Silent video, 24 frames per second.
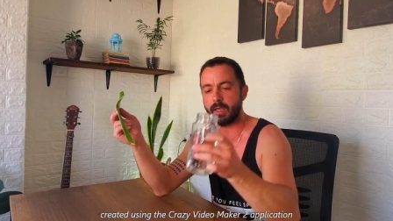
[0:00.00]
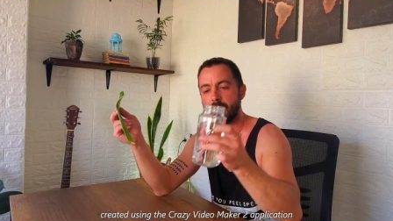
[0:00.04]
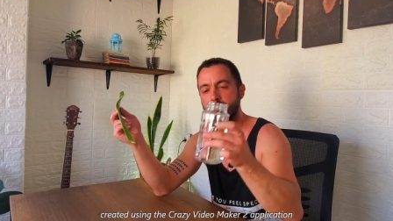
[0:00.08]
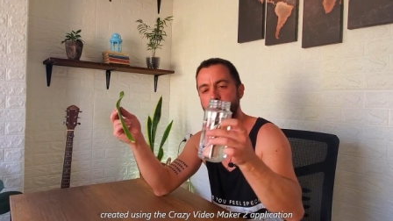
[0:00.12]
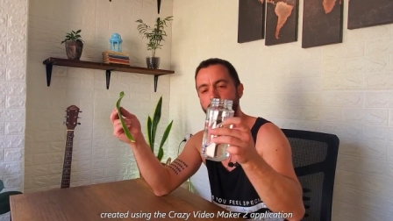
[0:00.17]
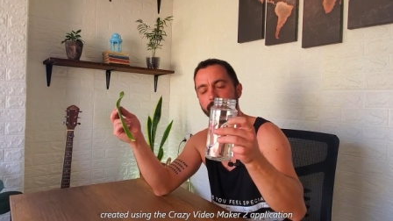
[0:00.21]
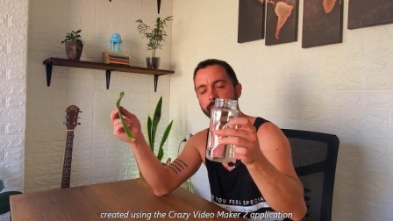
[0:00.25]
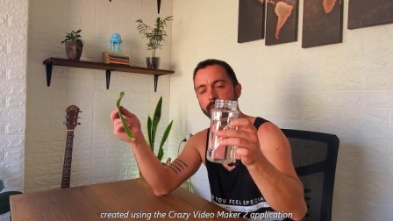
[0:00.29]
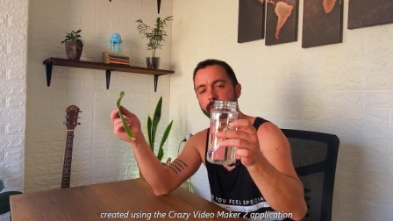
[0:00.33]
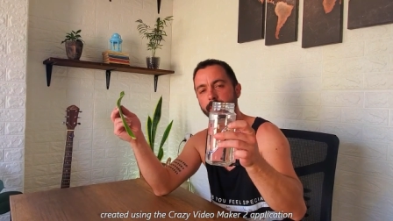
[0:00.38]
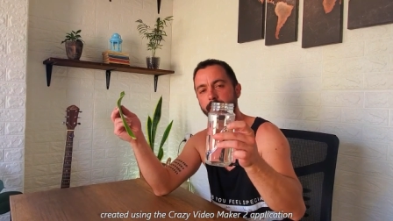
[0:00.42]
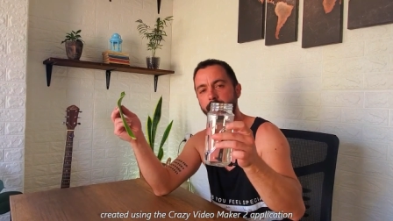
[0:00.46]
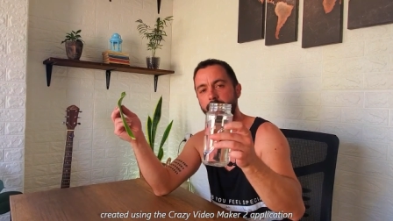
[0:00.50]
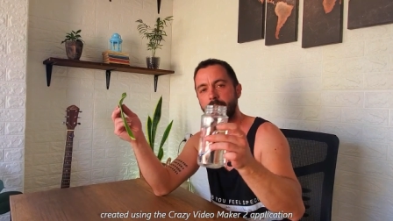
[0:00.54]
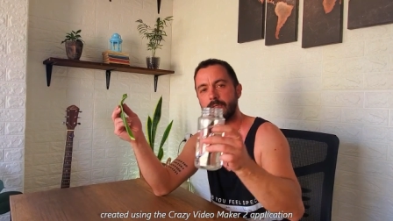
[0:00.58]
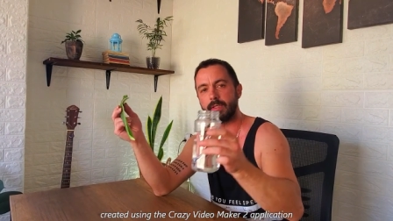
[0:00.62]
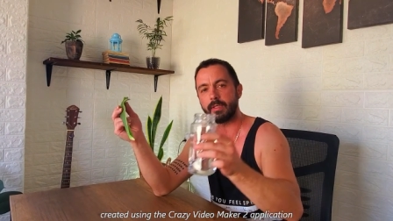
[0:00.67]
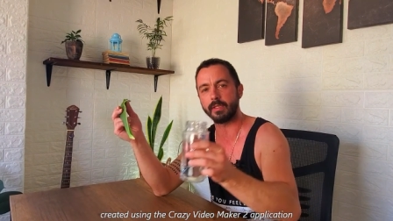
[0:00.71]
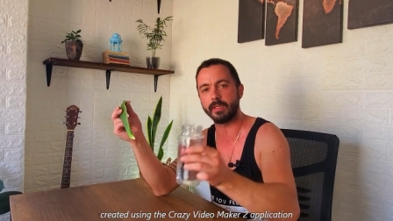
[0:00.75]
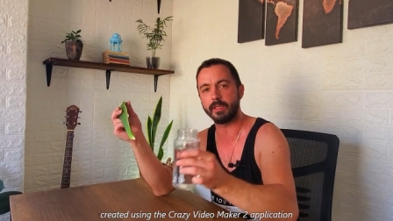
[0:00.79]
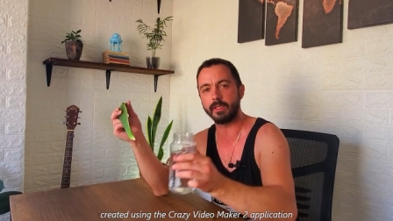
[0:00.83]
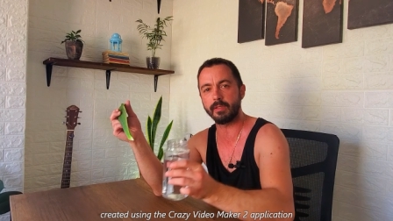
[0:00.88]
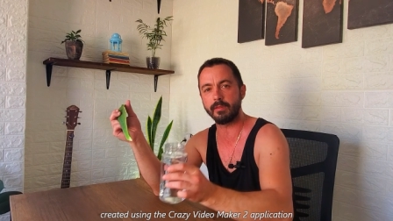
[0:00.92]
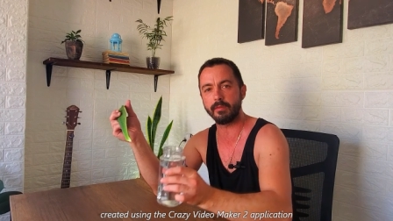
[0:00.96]
and put it
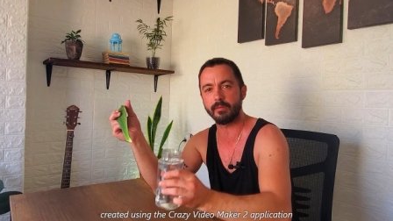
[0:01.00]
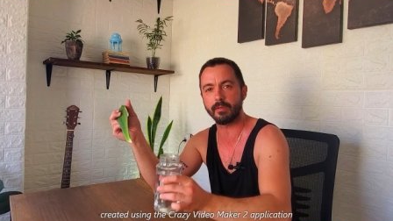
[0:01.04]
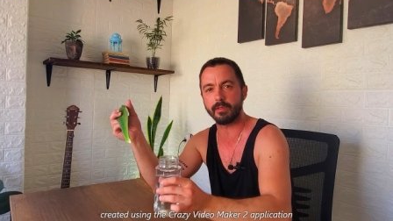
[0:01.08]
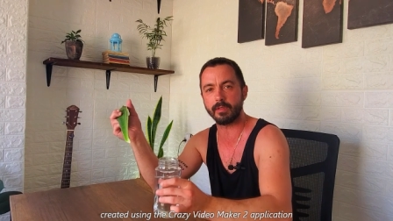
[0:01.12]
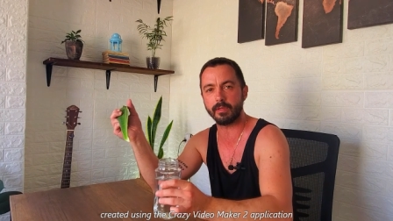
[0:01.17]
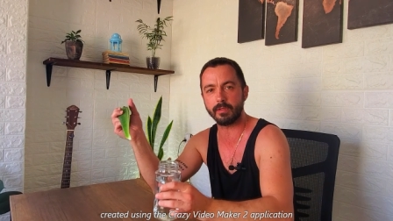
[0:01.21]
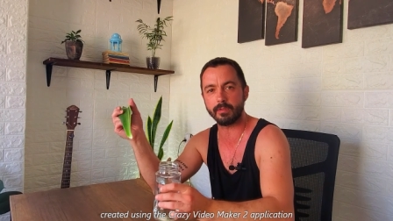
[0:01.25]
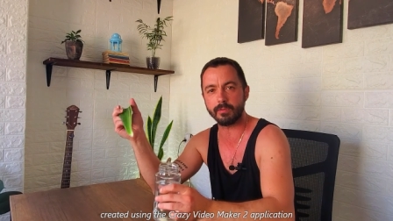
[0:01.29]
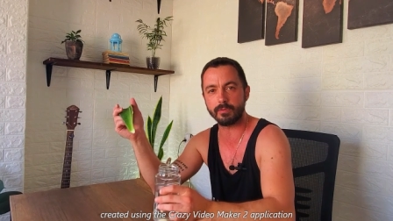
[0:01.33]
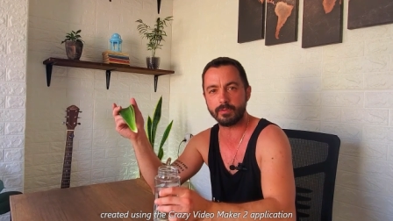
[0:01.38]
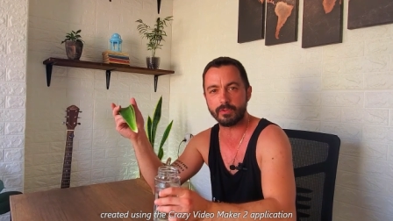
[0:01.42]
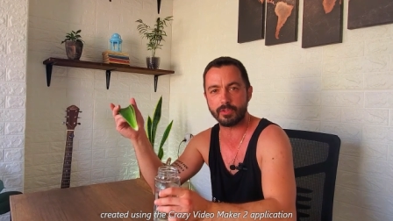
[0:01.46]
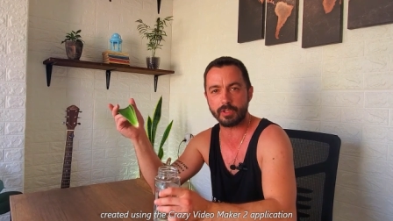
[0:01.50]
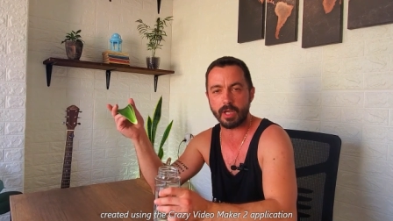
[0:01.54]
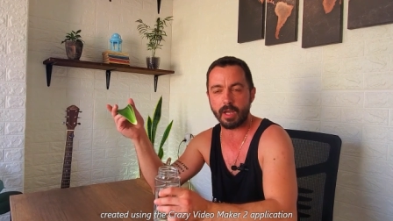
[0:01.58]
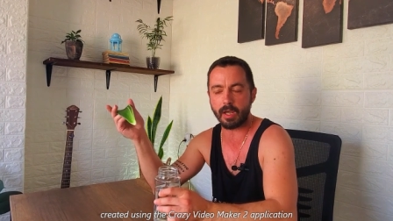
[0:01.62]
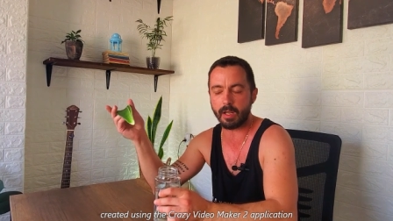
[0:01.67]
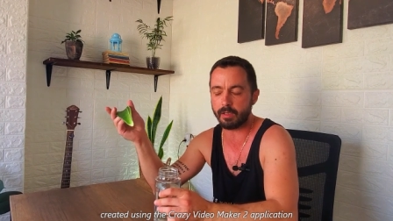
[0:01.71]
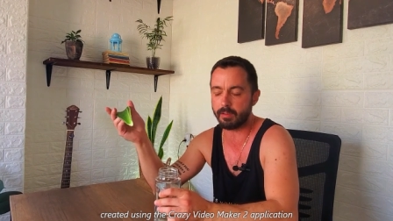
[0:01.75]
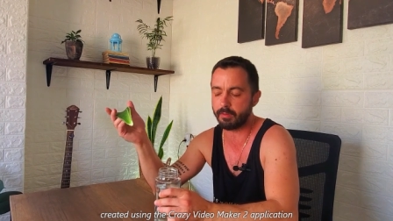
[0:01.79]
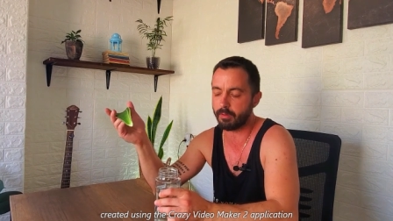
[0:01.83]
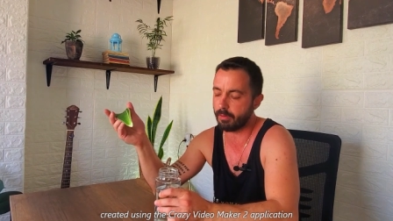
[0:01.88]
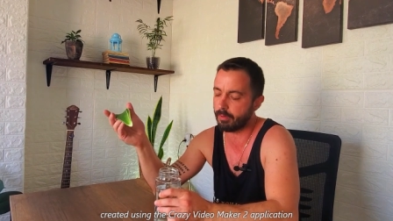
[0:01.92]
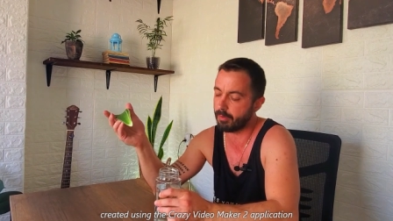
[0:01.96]
in the
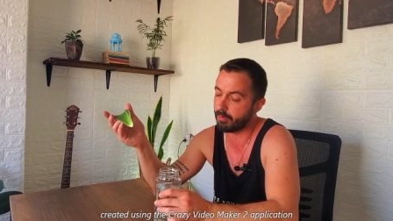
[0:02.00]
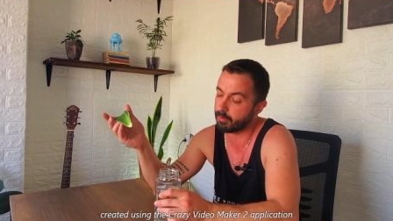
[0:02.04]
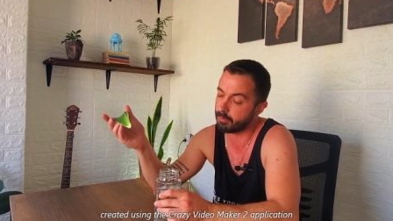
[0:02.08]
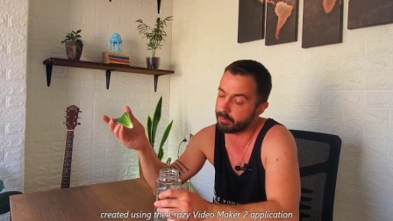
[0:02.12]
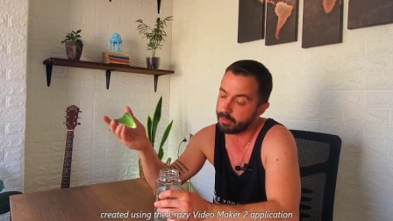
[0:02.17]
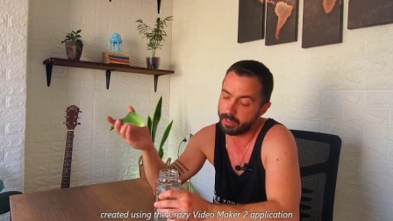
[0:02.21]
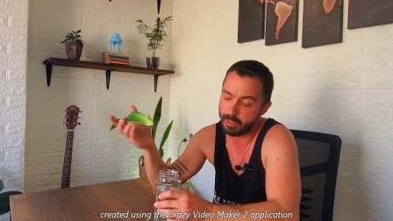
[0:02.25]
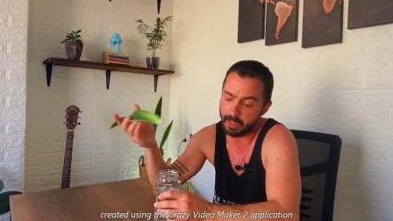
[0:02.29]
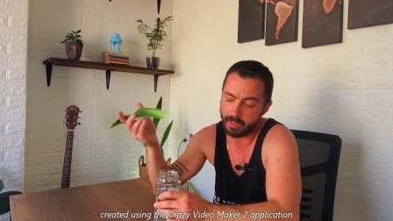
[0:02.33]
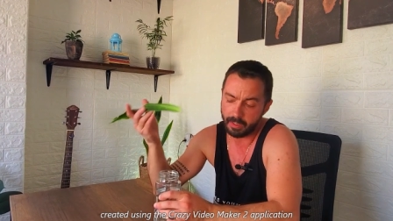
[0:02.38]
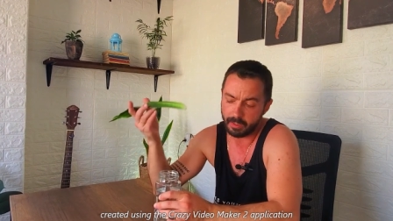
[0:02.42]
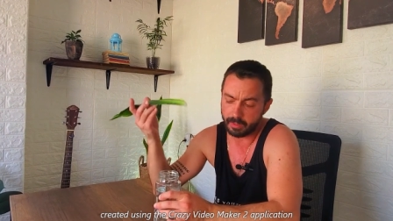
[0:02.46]
jar or